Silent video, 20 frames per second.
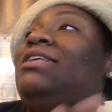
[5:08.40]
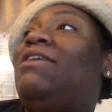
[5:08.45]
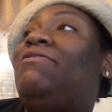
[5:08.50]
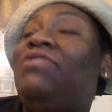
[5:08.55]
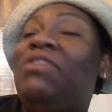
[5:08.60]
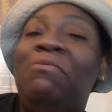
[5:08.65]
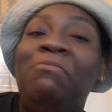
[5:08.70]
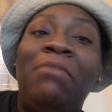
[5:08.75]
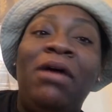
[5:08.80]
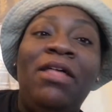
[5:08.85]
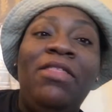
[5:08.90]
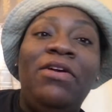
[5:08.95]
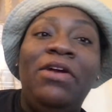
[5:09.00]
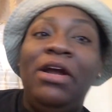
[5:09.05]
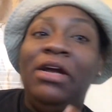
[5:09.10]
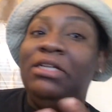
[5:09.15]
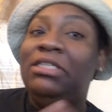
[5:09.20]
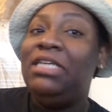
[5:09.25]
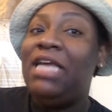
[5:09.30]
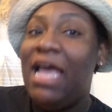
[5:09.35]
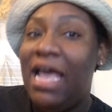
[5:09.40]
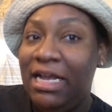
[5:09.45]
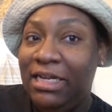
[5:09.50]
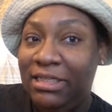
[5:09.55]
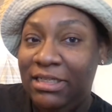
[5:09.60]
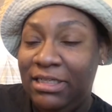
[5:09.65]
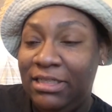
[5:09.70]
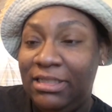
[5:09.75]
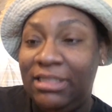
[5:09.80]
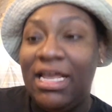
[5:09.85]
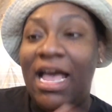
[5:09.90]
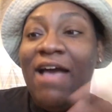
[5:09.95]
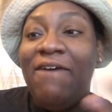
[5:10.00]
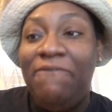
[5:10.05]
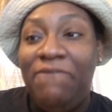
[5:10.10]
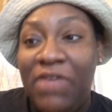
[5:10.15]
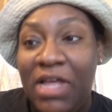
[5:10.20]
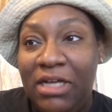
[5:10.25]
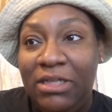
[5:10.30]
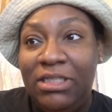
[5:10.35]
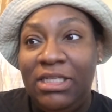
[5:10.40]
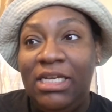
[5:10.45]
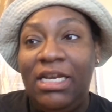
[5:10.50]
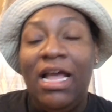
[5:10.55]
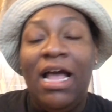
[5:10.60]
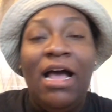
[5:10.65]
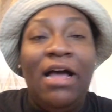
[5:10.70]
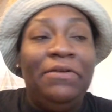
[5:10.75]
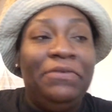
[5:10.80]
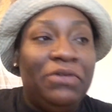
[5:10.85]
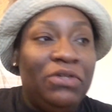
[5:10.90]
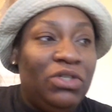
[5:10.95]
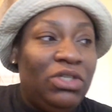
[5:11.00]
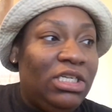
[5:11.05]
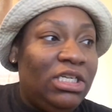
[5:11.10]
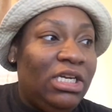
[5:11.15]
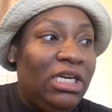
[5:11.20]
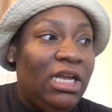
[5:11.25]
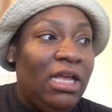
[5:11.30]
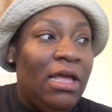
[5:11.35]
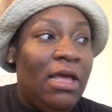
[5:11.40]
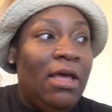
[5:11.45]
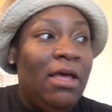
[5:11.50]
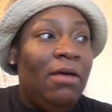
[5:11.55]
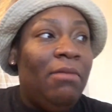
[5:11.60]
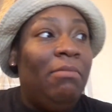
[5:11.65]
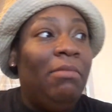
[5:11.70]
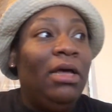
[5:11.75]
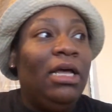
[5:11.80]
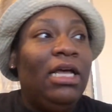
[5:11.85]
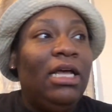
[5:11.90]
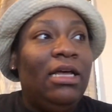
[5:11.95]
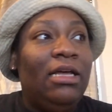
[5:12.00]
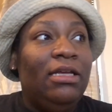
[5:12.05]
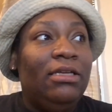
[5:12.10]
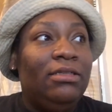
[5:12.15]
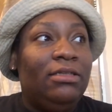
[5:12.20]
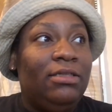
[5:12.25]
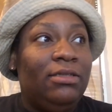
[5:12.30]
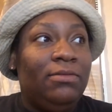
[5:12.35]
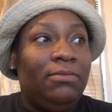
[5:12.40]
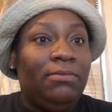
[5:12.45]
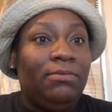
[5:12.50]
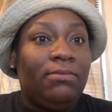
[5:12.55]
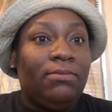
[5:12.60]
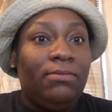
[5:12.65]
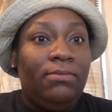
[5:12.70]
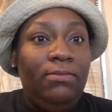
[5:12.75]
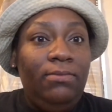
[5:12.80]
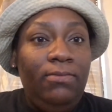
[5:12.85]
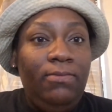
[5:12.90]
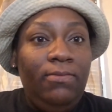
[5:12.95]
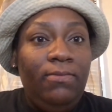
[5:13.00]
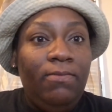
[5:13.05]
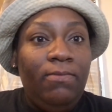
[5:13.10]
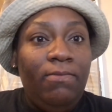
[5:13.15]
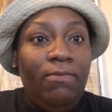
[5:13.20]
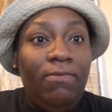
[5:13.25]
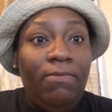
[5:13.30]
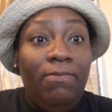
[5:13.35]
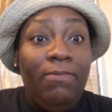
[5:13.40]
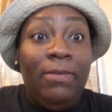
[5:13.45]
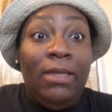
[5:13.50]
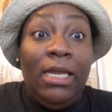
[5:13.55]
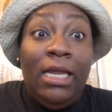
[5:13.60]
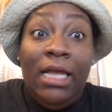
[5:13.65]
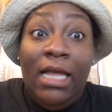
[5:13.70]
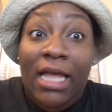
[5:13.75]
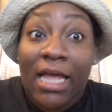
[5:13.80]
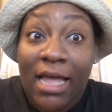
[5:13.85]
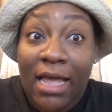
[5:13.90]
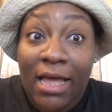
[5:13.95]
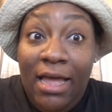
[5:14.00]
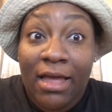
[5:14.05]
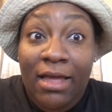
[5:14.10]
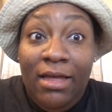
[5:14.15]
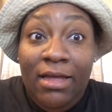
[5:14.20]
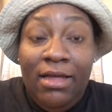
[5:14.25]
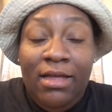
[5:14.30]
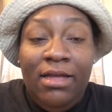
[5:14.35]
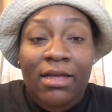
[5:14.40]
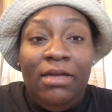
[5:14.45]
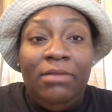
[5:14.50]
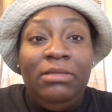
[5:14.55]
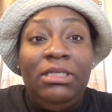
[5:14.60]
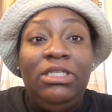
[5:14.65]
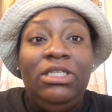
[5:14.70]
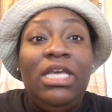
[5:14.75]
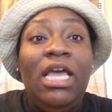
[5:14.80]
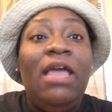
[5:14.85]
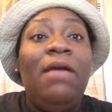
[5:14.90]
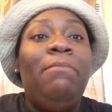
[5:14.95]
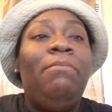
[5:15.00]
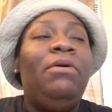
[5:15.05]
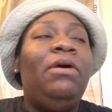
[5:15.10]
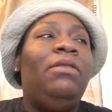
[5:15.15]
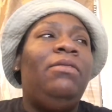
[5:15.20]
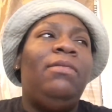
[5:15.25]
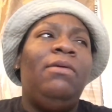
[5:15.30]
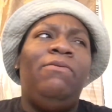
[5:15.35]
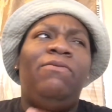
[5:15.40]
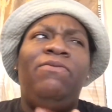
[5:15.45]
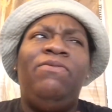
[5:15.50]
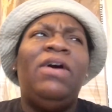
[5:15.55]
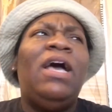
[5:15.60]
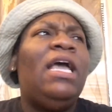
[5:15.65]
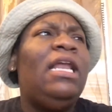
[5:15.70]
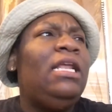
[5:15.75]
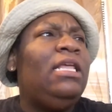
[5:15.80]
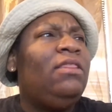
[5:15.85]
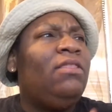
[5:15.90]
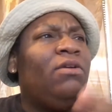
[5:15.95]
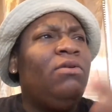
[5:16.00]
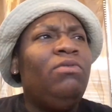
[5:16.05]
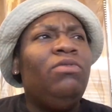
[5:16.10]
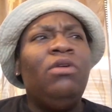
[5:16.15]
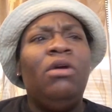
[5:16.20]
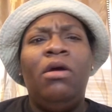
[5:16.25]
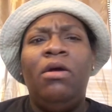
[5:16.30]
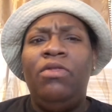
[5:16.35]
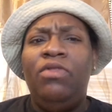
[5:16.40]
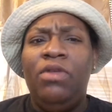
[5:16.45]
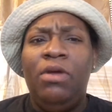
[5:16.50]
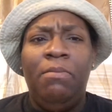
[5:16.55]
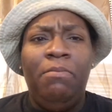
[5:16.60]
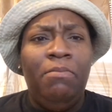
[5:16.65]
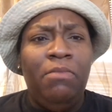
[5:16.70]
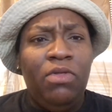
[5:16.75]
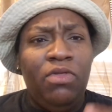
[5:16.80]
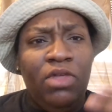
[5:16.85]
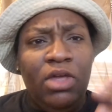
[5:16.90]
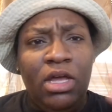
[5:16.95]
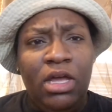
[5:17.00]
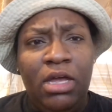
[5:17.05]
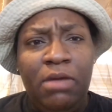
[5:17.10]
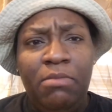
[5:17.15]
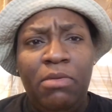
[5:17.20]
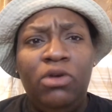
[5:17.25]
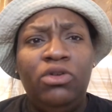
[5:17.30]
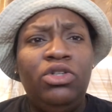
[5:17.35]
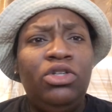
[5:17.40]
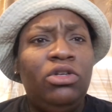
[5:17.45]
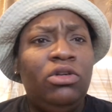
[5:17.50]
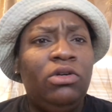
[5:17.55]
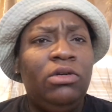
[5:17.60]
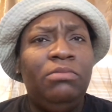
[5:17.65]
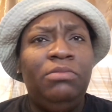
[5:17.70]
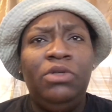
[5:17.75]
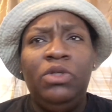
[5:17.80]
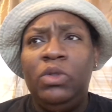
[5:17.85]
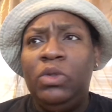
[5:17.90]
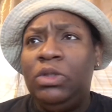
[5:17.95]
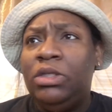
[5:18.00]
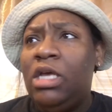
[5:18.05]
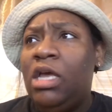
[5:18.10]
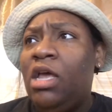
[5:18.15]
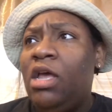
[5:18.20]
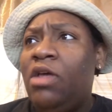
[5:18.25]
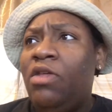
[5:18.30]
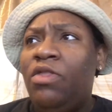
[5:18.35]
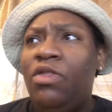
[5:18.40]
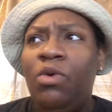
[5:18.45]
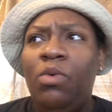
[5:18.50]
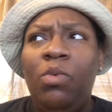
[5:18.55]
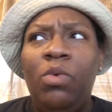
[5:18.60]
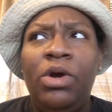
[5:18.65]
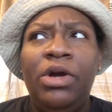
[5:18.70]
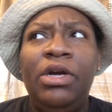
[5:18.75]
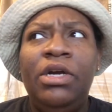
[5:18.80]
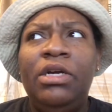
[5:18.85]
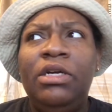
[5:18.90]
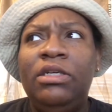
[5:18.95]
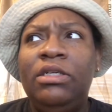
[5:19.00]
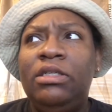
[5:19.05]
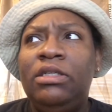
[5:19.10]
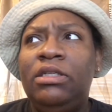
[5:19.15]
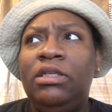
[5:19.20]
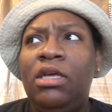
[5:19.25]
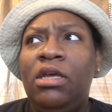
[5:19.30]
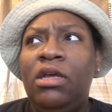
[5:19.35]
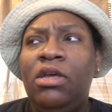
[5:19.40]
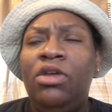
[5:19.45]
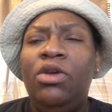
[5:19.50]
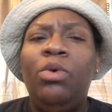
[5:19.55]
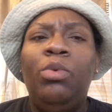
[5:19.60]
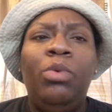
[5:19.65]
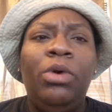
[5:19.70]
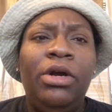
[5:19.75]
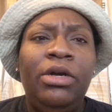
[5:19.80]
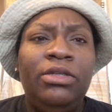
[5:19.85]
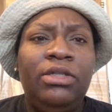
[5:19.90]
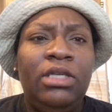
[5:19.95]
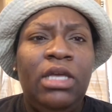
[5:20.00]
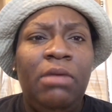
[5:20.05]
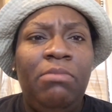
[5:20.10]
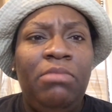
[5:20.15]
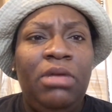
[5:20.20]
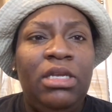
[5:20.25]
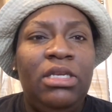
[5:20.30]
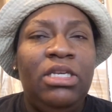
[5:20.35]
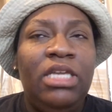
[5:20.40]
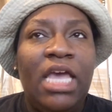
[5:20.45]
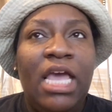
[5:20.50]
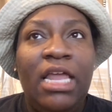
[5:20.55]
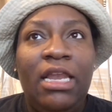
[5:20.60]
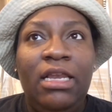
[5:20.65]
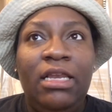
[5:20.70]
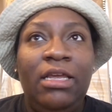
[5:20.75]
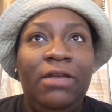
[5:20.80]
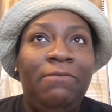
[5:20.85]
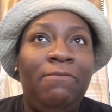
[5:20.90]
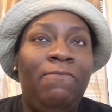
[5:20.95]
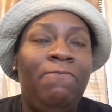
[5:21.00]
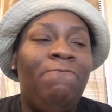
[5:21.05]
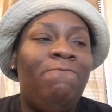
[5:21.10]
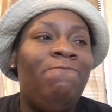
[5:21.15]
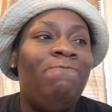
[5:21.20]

That's the mother, her tactics. I felt it. I understood it because, I'm just saying. But the fighting, the emotional abuse, the words, your words can be deadly.